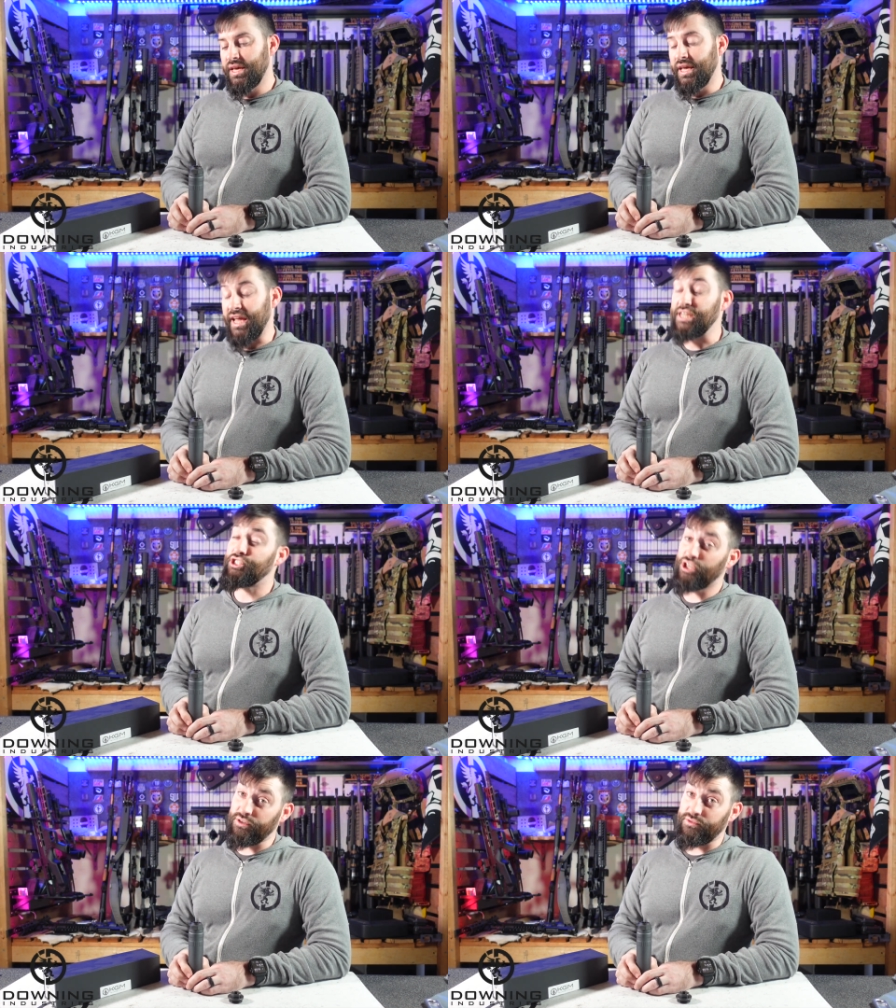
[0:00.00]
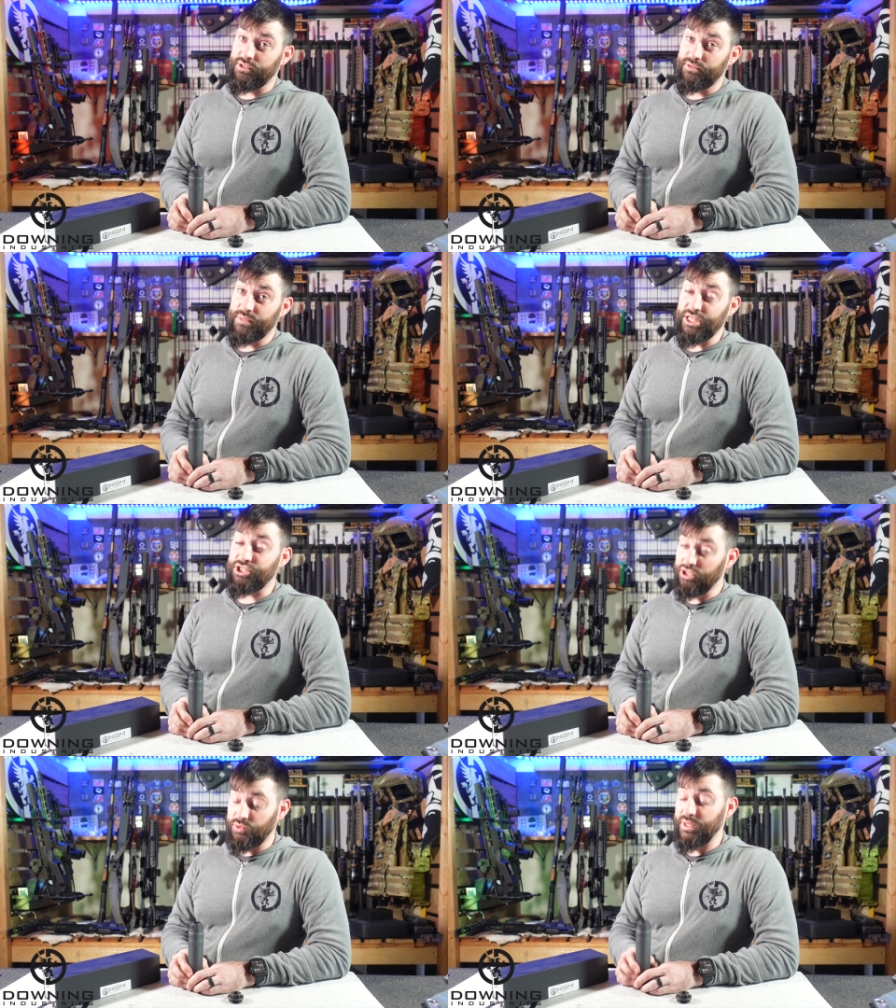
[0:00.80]
And it shows. It
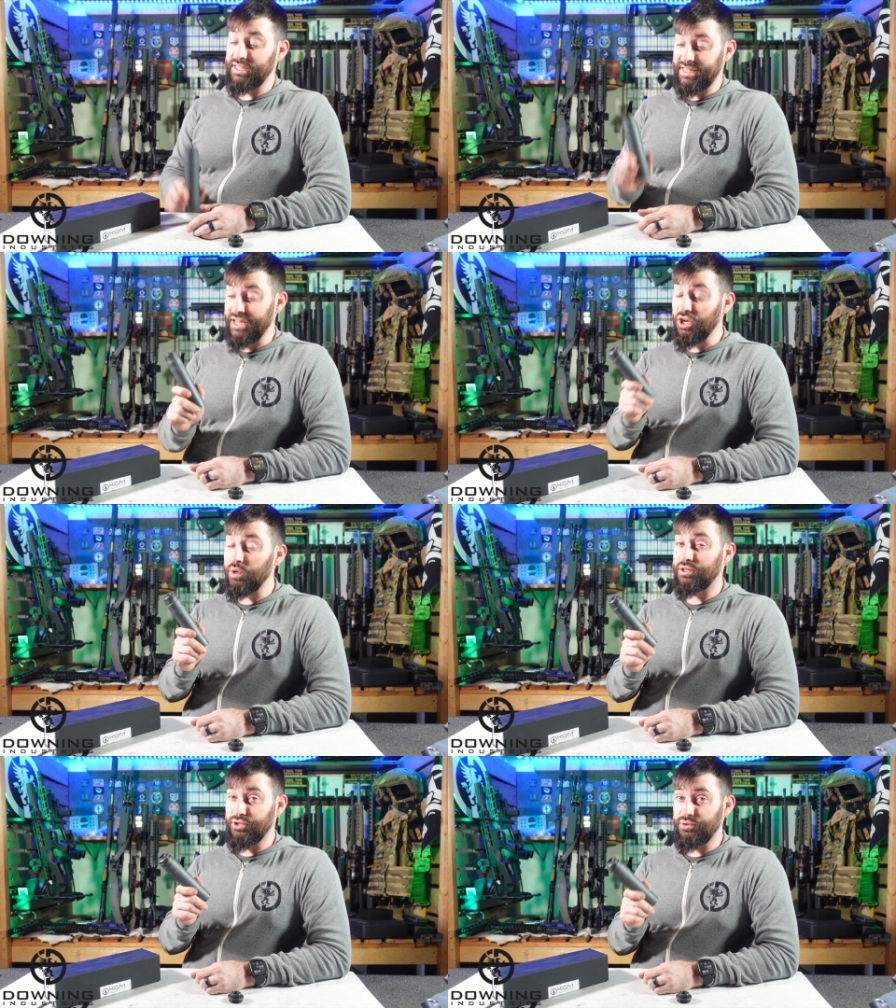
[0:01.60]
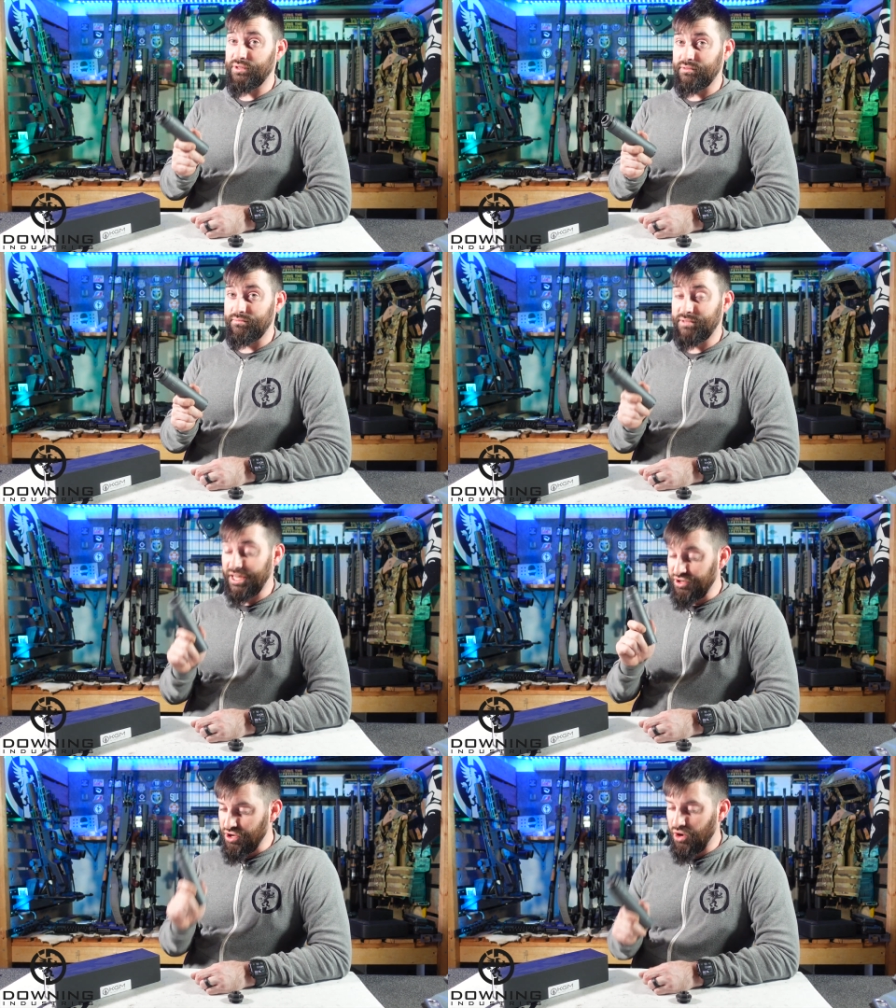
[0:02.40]
shows because they know what they're doing. They
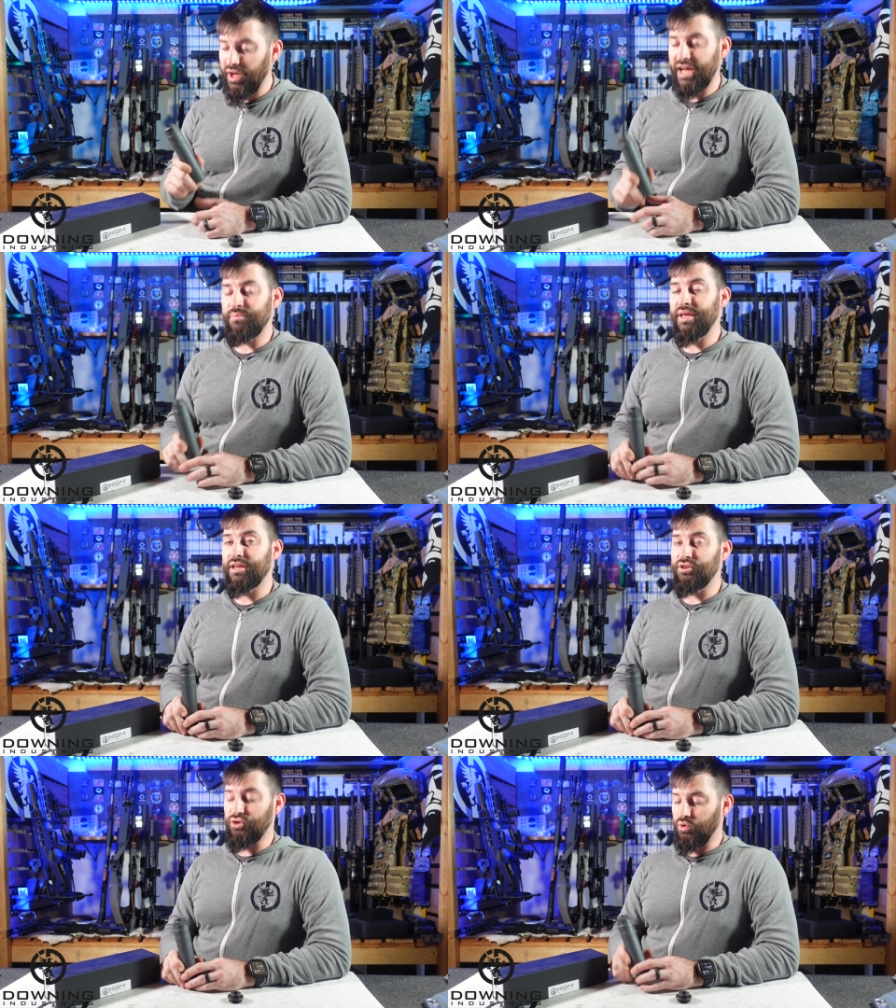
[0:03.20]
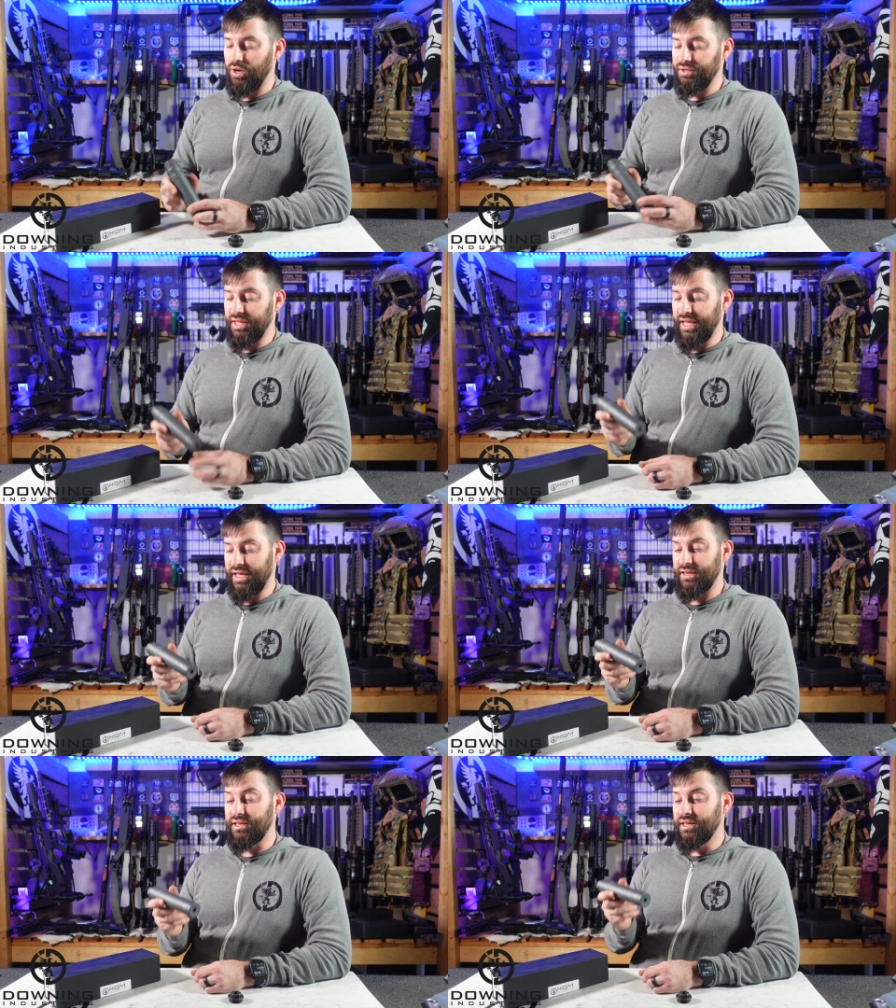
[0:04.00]
know how to make a good quality
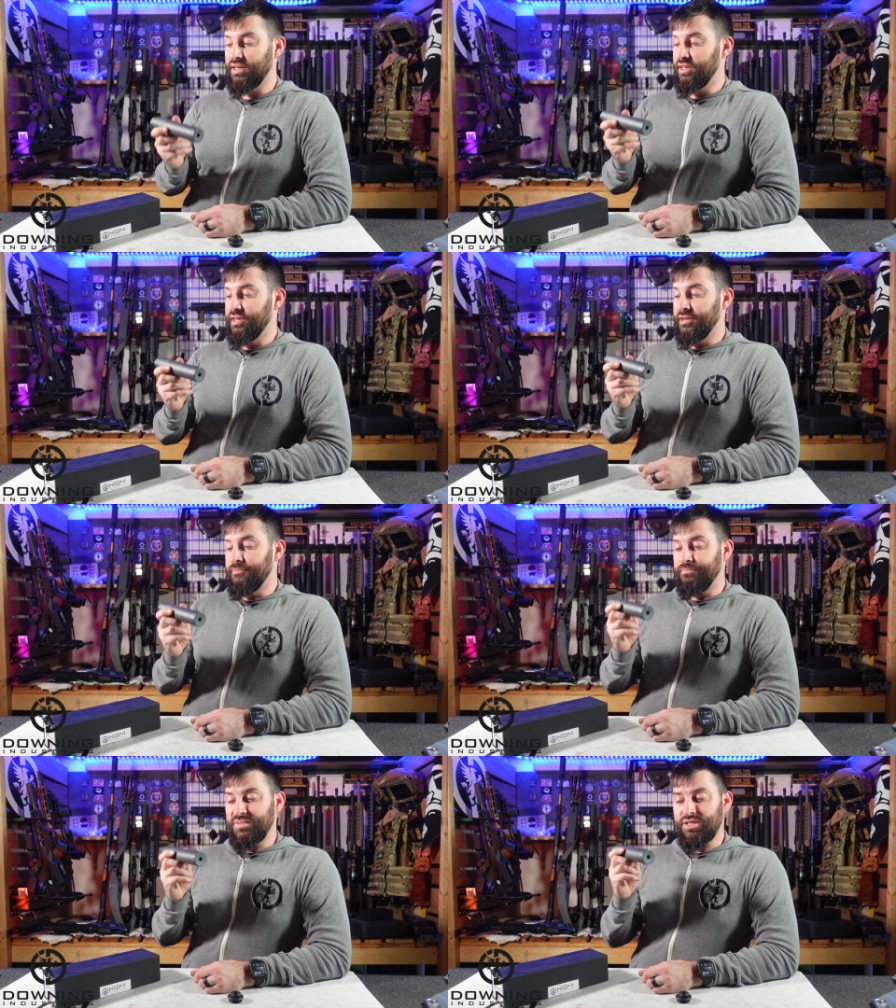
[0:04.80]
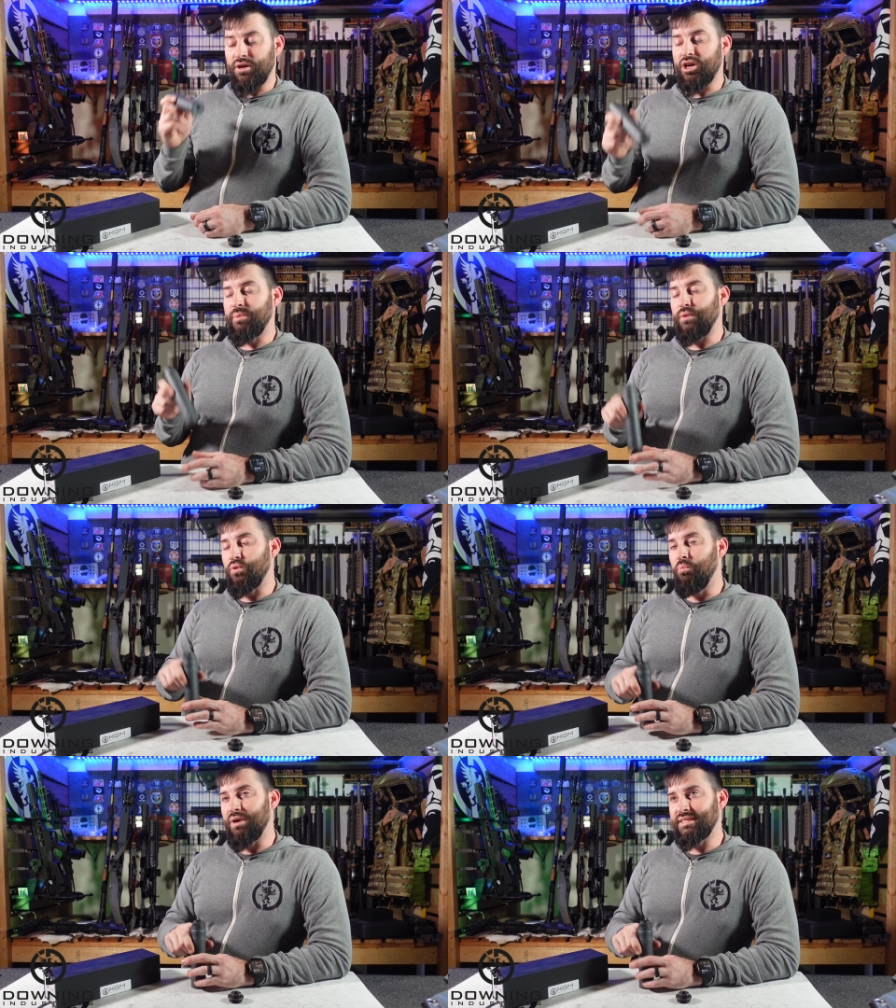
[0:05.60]
can. Talking about
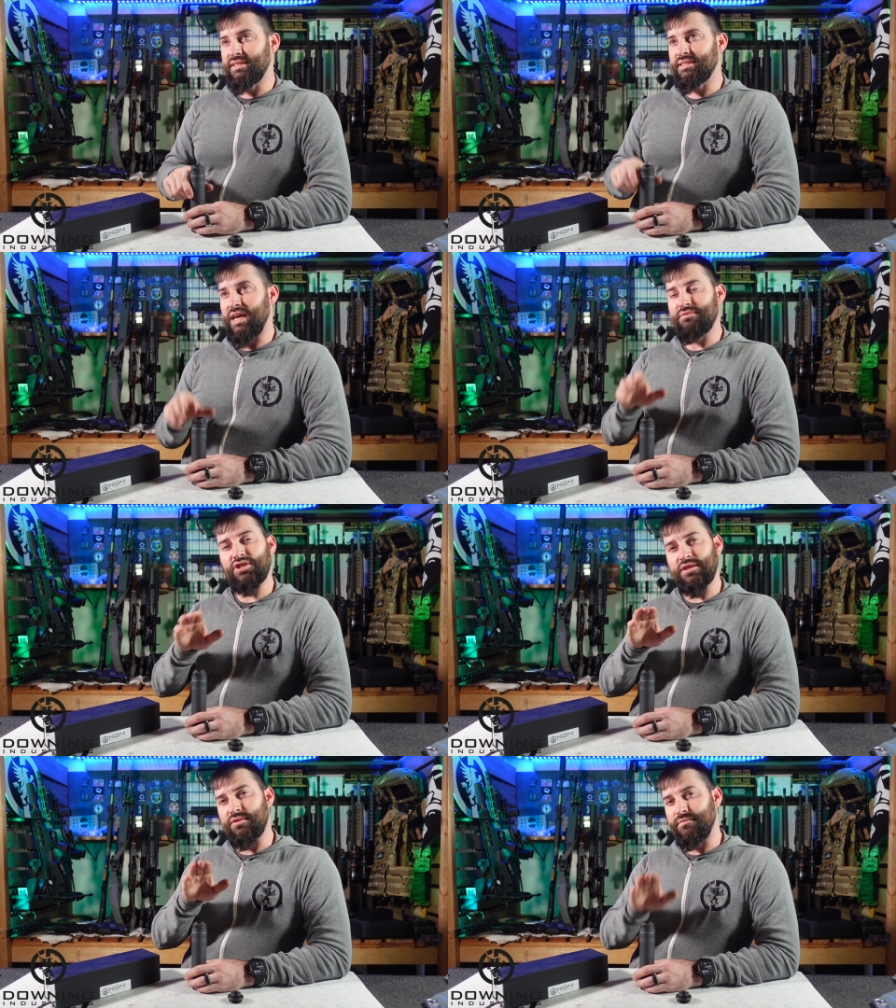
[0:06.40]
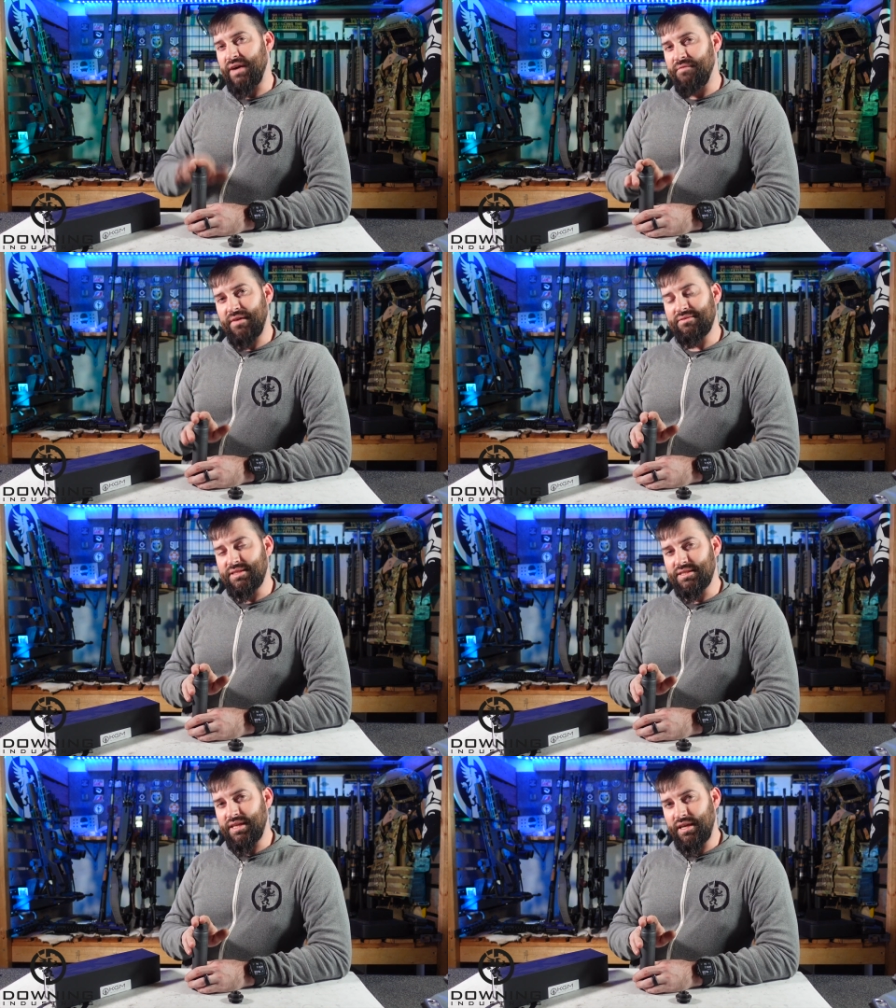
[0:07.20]
robustness, I've shot their
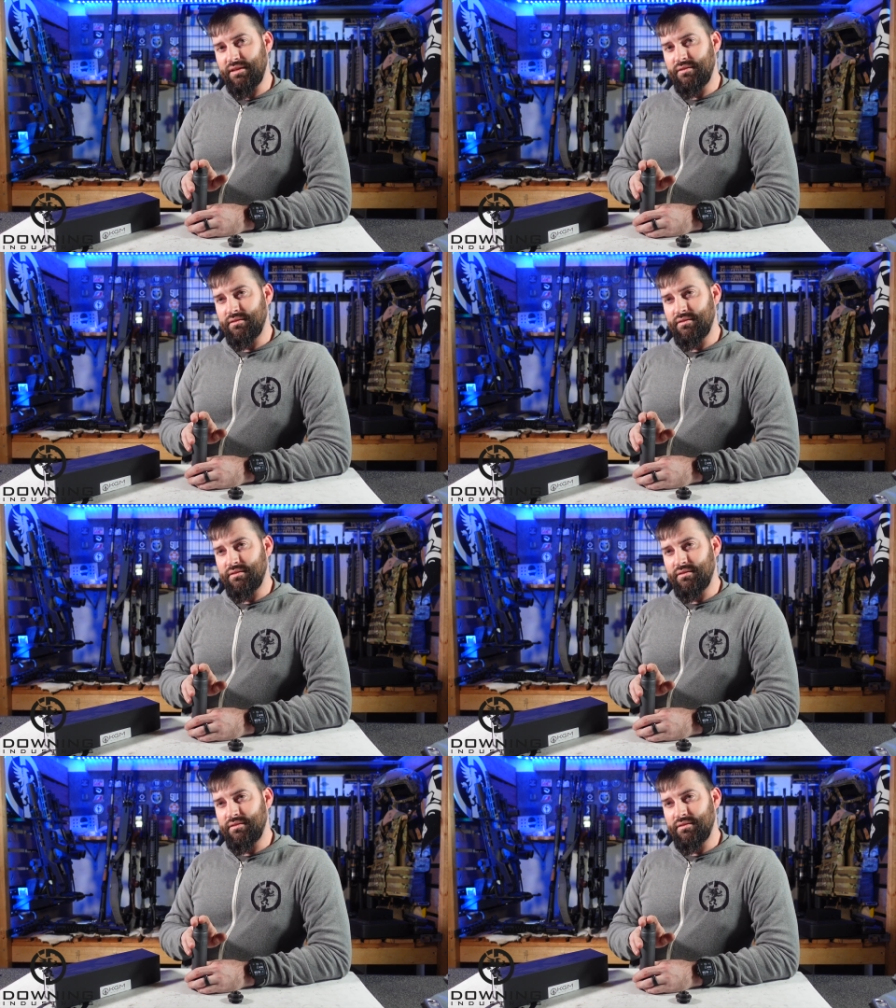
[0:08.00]
5.56 can,